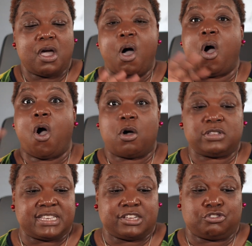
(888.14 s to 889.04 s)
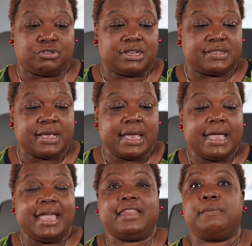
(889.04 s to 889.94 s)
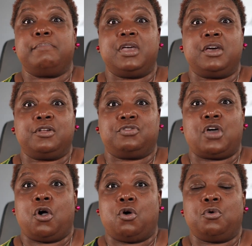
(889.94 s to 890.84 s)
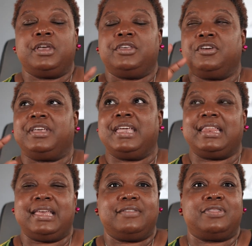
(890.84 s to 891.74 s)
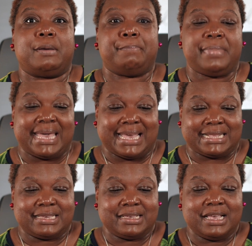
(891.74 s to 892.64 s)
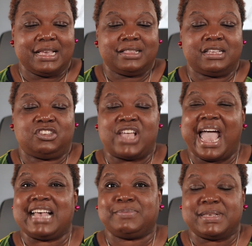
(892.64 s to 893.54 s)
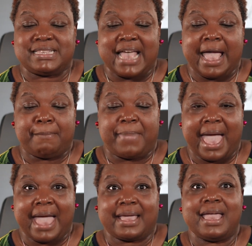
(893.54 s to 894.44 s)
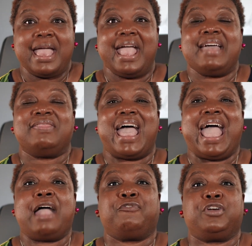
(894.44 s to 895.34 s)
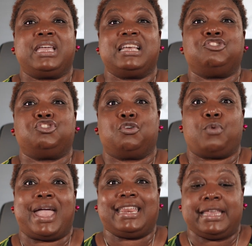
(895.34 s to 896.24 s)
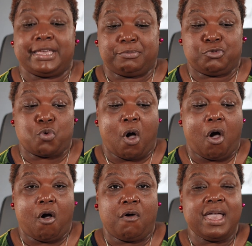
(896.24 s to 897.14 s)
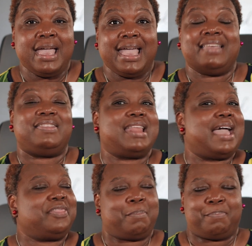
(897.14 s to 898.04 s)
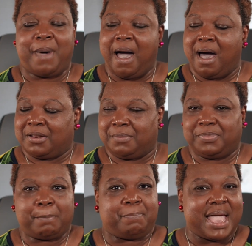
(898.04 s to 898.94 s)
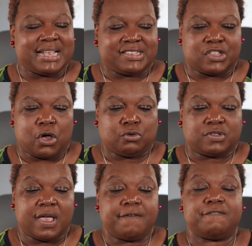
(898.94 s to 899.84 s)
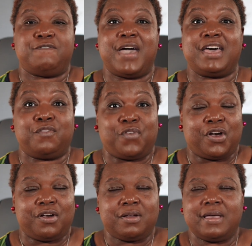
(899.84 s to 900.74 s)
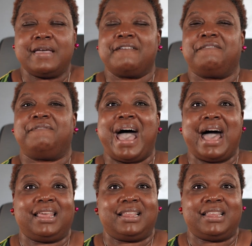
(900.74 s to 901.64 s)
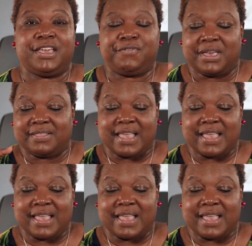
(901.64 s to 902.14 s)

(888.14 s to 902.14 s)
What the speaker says: all citrus. In the middle, though, you're getting the mint, the jasmine sandbag, and the African geranium, you all. And then at the bottom, the base notes, vetiver, violet leaf, getting